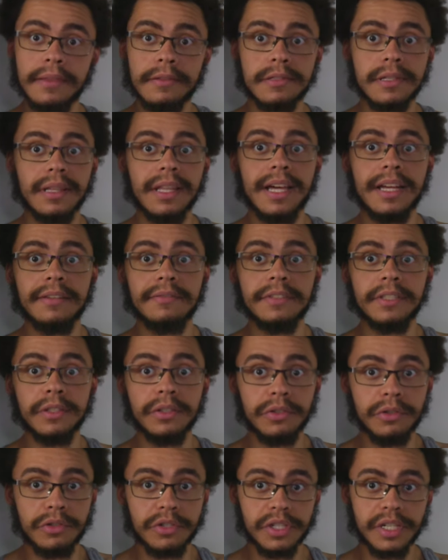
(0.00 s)
and there's a lot of
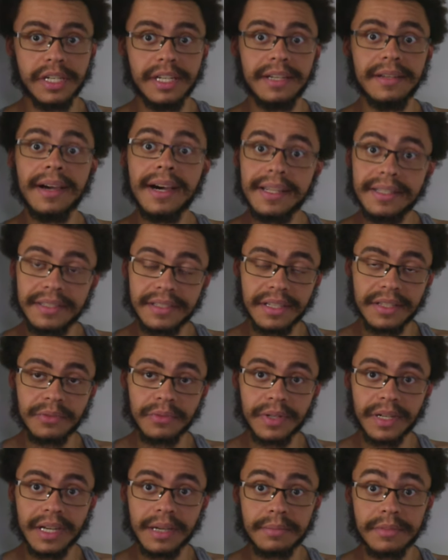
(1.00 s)
delusion and nonsense
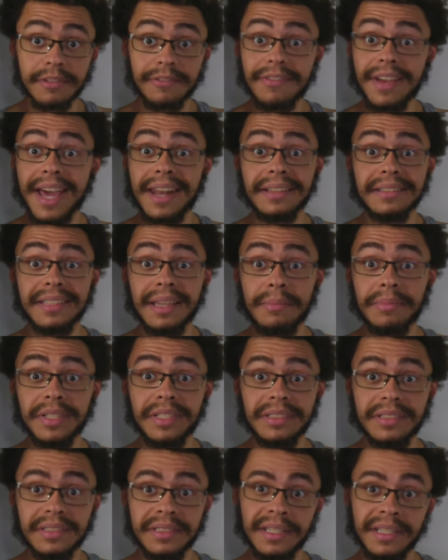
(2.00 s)
when it comes to fat
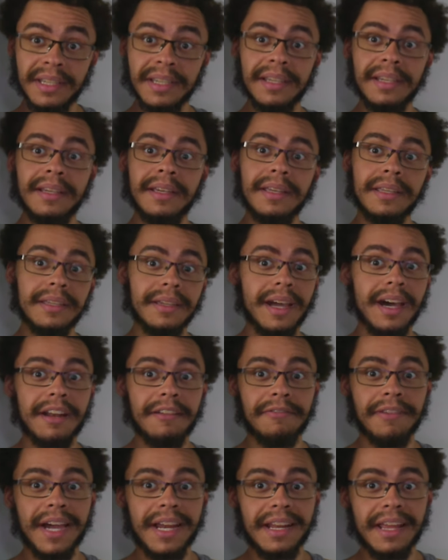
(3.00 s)
acceptance. You gotta
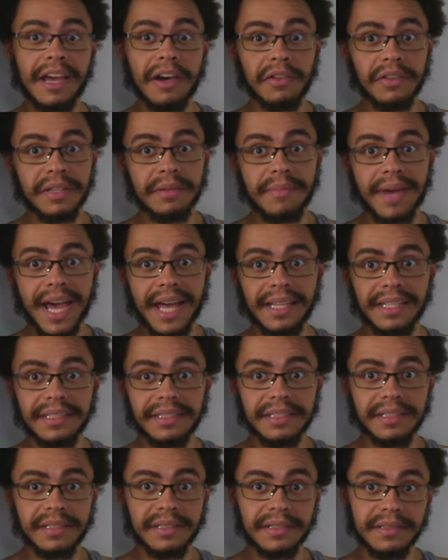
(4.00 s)
find a healthy
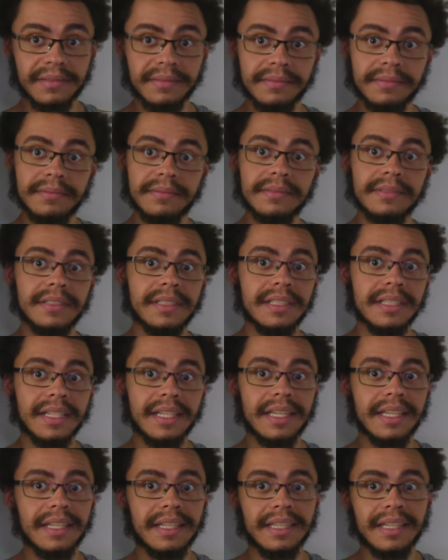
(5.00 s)
balance.
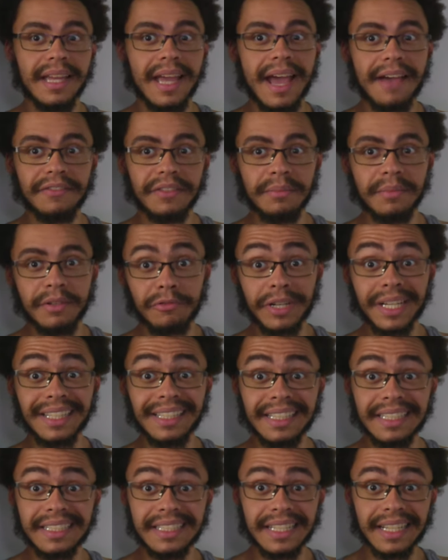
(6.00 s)
You have to be
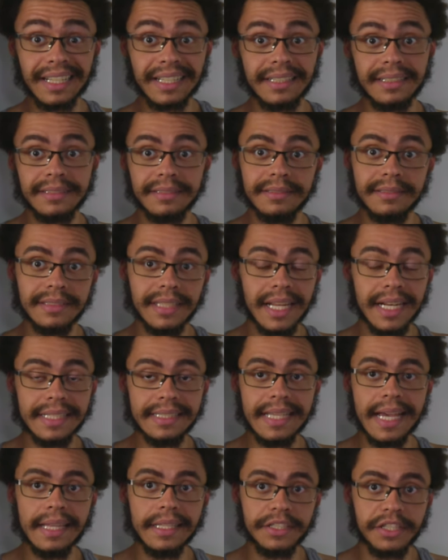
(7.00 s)
realistic and
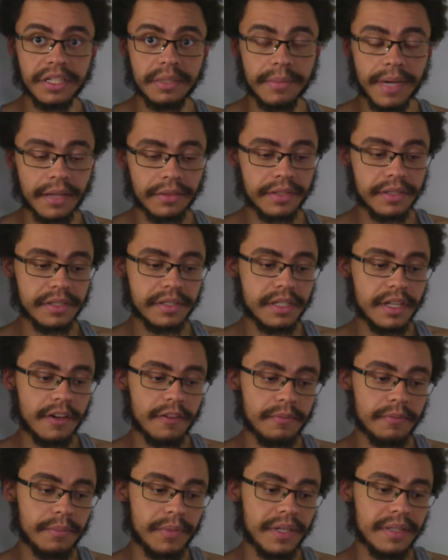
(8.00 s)
intelligent about this
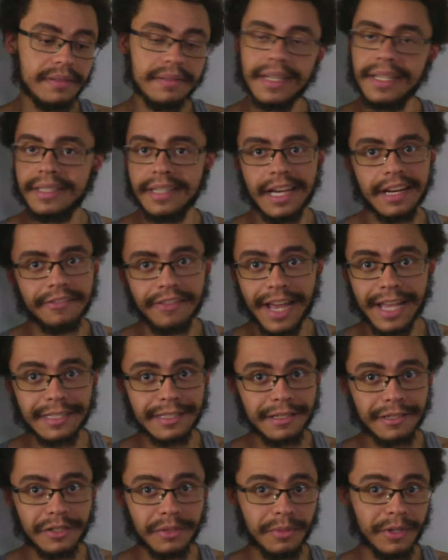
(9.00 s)
stuff, but that's kind of
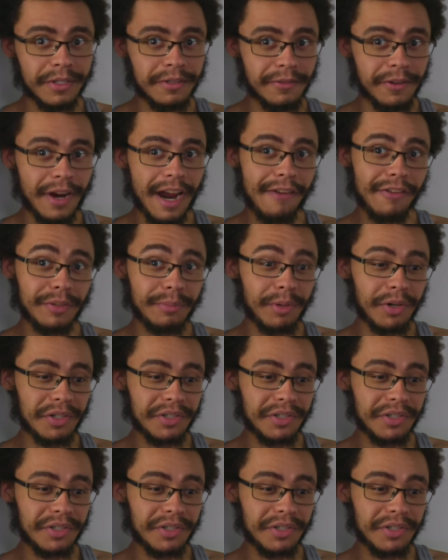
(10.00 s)
asking too much for your average